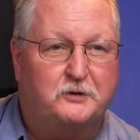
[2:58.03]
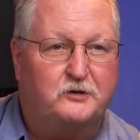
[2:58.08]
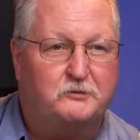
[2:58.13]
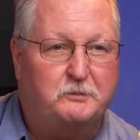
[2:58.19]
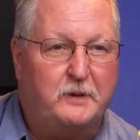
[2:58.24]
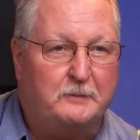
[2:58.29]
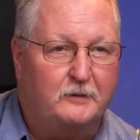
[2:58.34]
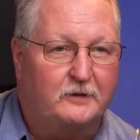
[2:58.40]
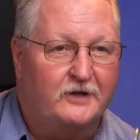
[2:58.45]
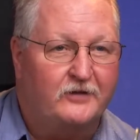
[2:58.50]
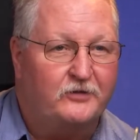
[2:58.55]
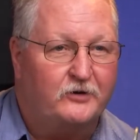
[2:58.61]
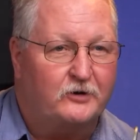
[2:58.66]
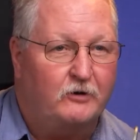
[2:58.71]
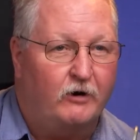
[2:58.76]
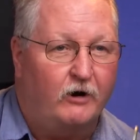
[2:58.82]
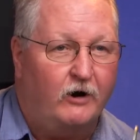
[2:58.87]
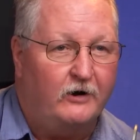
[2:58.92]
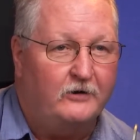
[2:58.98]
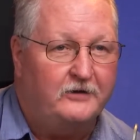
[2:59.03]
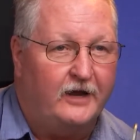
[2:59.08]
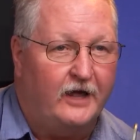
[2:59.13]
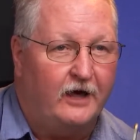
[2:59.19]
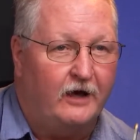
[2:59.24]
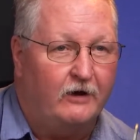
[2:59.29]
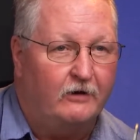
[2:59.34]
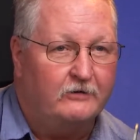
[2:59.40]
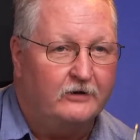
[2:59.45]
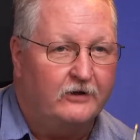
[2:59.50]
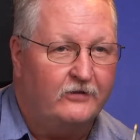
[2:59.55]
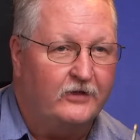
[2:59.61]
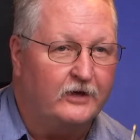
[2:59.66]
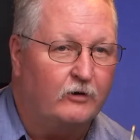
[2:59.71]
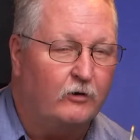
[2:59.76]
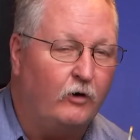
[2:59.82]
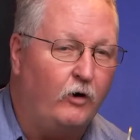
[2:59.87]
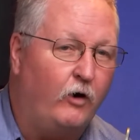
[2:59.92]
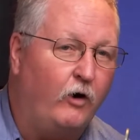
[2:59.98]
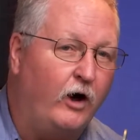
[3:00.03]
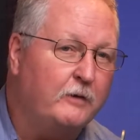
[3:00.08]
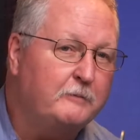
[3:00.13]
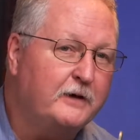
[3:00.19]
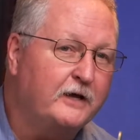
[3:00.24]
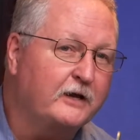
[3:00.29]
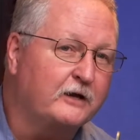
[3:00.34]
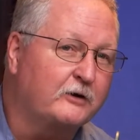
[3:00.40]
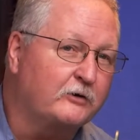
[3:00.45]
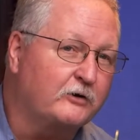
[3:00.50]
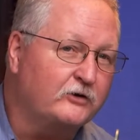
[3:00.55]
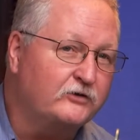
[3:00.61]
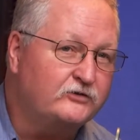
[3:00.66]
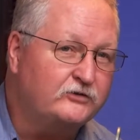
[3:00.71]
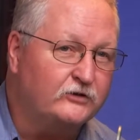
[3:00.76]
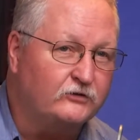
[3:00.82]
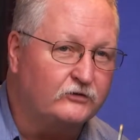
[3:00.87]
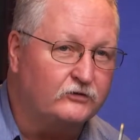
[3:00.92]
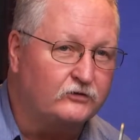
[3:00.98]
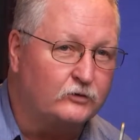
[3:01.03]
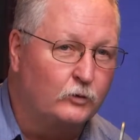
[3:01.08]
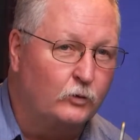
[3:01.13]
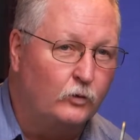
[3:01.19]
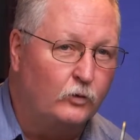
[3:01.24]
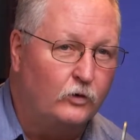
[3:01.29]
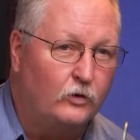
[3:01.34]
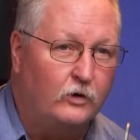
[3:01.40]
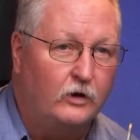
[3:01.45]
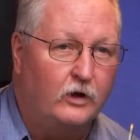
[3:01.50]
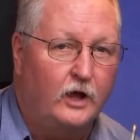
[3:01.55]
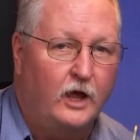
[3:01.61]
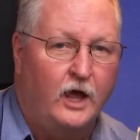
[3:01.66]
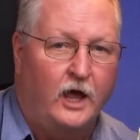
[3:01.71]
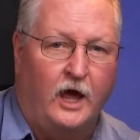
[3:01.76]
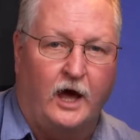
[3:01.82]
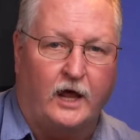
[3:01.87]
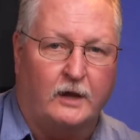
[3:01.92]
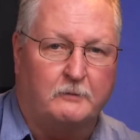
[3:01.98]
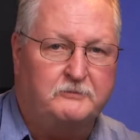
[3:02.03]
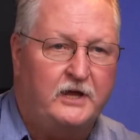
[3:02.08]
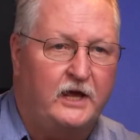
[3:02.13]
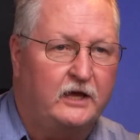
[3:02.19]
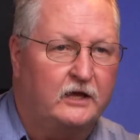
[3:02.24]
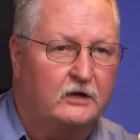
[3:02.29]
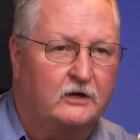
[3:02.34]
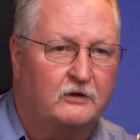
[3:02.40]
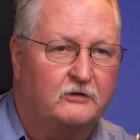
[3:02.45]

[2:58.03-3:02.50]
people let their guard down and they go, oh, I'm at a Christian school and I'm taking a